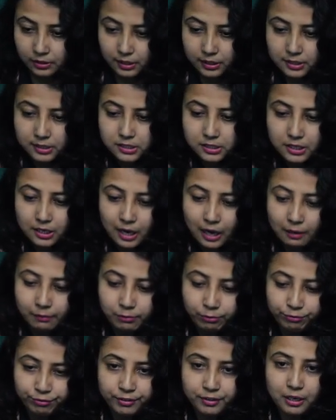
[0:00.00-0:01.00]
described
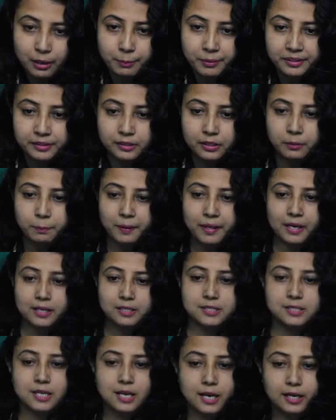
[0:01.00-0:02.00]
filamental
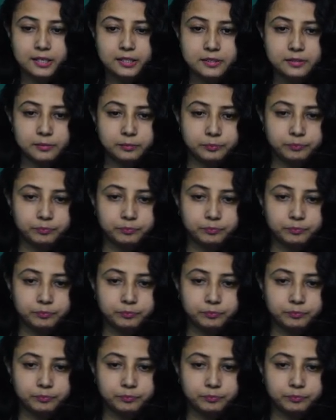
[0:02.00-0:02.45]
parasite.